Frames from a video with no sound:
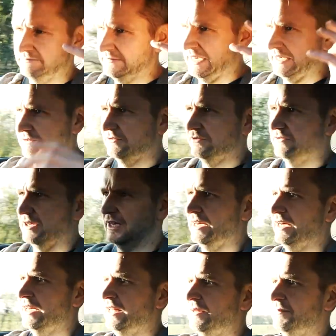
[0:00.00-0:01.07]
that's
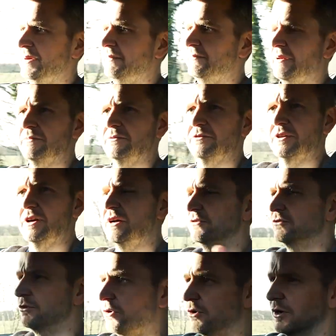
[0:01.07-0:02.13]
the BMW
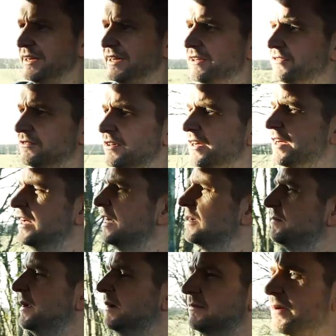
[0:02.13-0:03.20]
stance, or at least
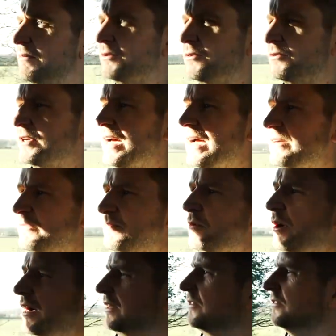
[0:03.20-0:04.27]
BMW UK from
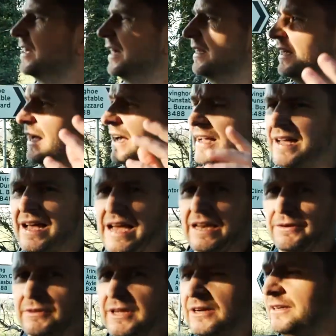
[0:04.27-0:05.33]
what I understand.
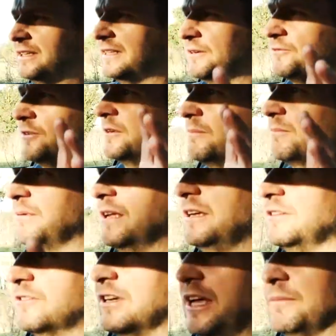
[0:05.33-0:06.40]
Anyone know any different?
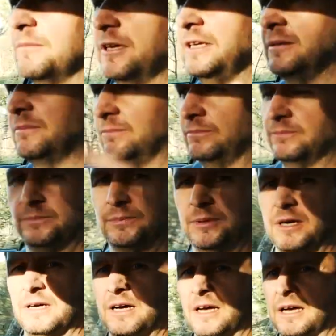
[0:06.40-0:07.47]
Please tell me,
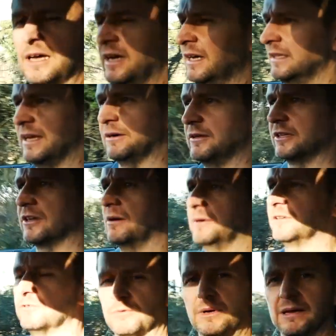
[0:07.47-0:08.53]
put a note in the
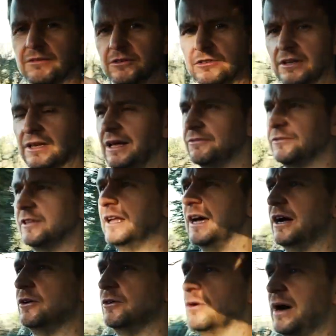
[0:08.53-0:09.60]
comments or whatever, because I'd love to
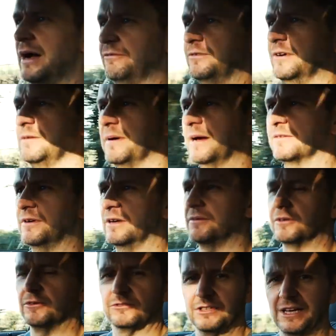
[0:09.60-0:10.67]
know or have feedback of
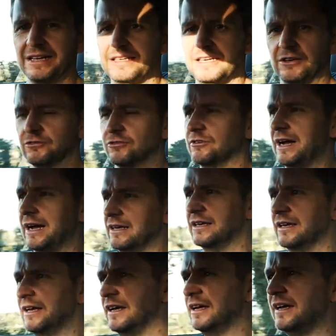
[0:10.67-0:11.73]
anyone who's taken it on track
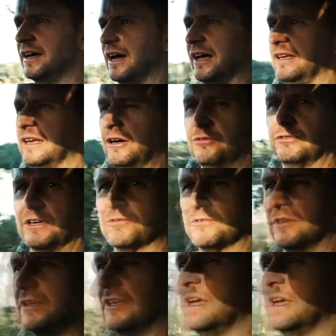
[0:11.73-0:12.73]
and knows different.